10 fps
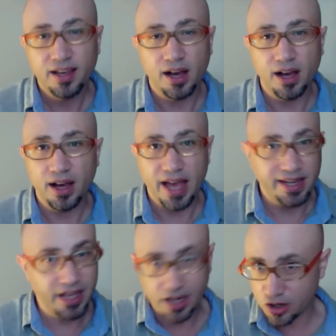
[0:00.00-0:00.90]
and
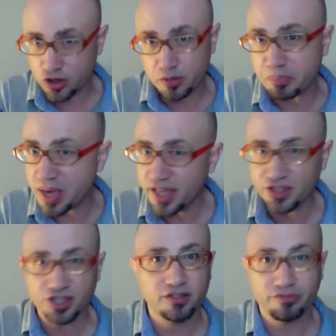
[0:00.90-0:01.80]
get a good
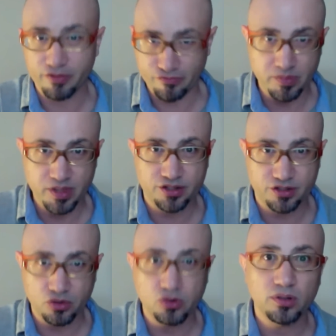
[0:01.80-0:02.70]
pitch from this
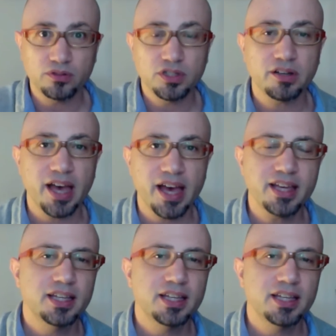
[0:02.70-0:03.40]
school, okay?